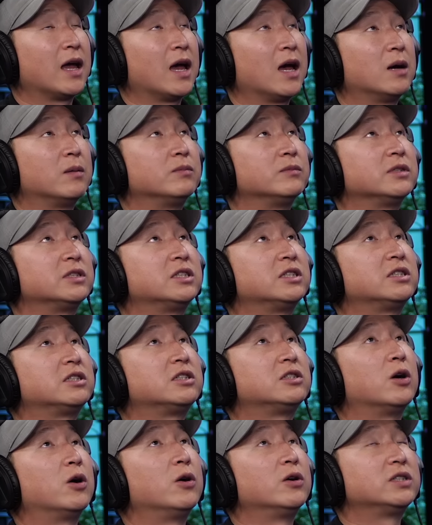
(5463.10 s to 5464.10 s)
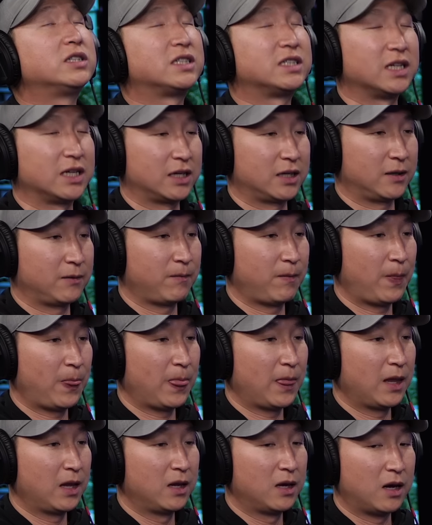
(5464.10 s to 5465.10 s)
am so sick
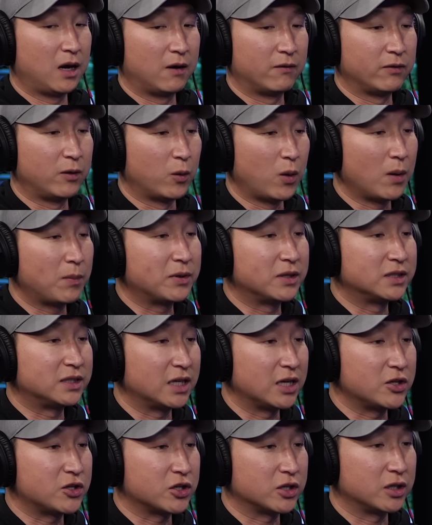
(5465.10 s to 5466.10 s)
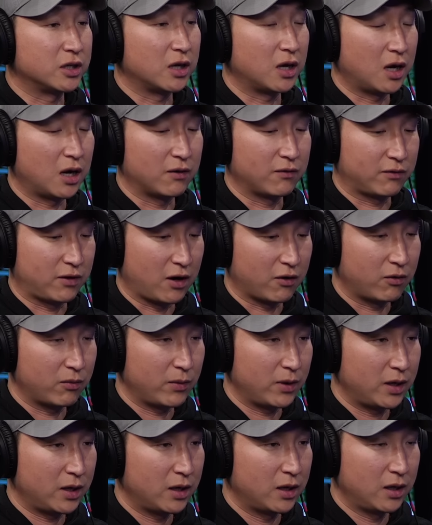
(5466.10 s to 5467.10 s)
of the weaponization of
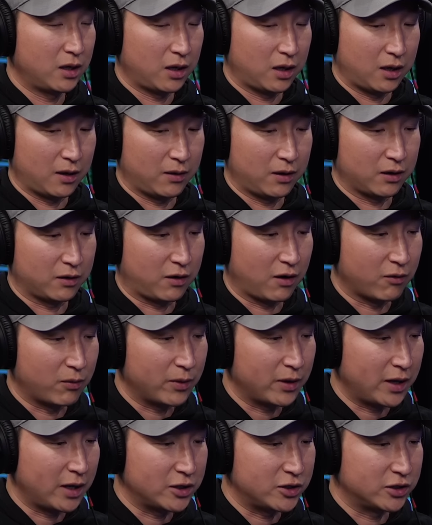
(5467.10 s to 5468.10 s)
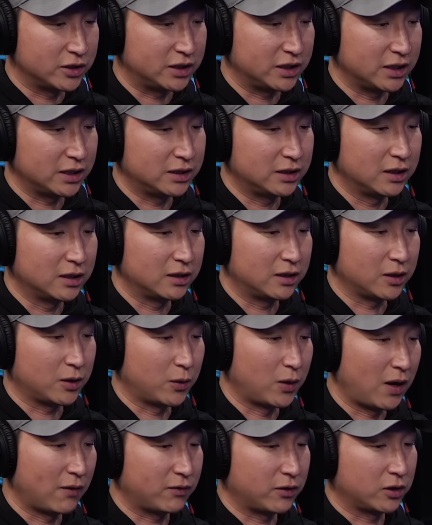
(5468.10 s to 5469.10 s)
government and government agencies to
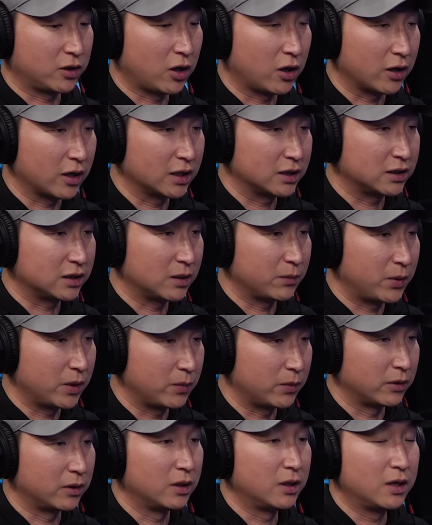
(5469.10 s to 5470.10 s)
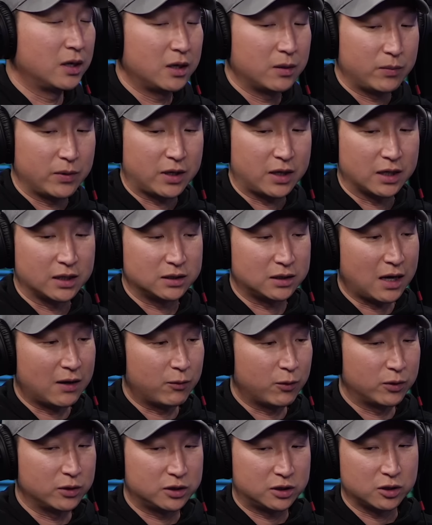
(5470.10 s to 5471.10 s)
go after targets and people, because
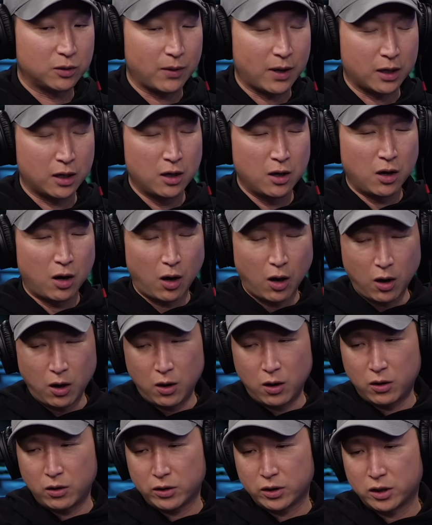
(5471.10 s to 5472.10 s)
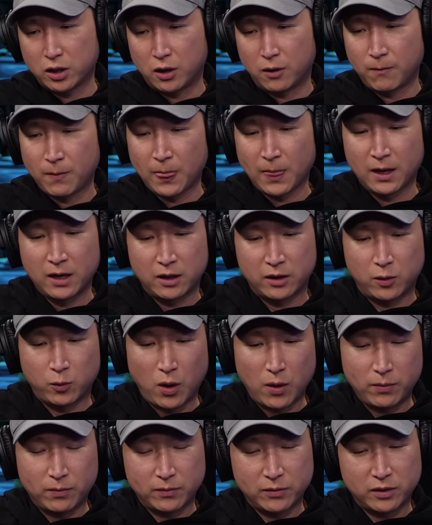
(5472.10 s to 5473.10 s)
everyone was so mad. Oh, you know,
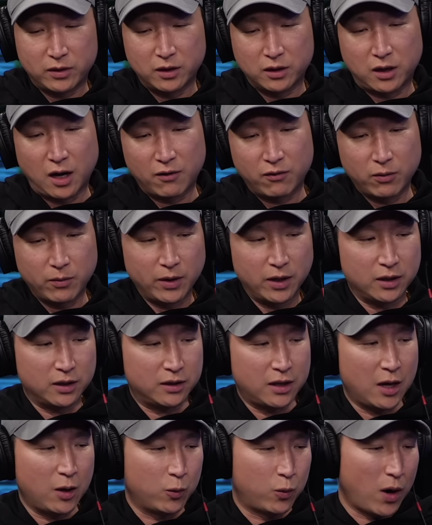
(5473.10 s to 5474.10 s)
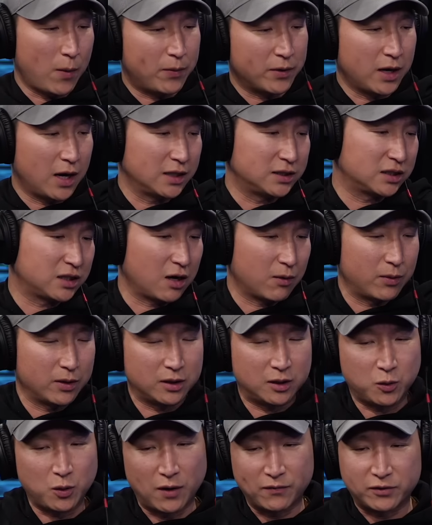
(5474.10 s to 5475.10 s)
the government, they weaponized the
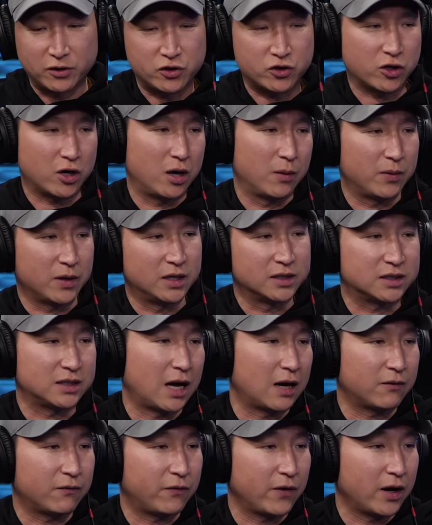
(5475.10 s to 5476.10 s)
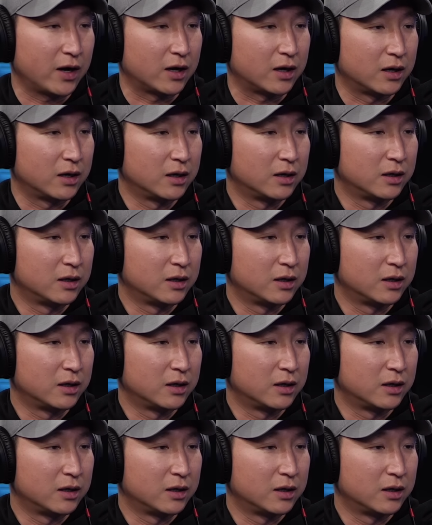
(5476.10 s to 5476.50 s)
government to go after Trump, and it's not fair.